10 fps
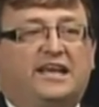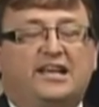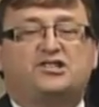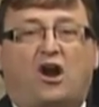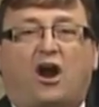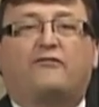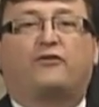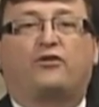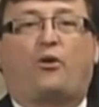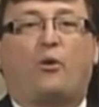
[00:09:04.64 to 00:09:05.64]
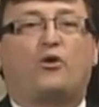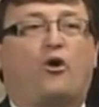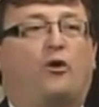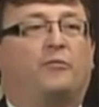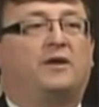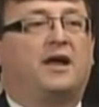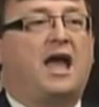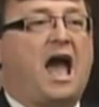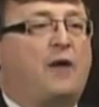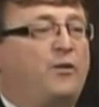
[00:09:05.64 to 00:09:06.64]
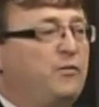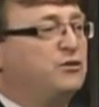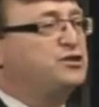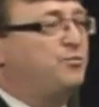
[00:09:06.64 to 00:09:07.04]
needs are for their own home. And we will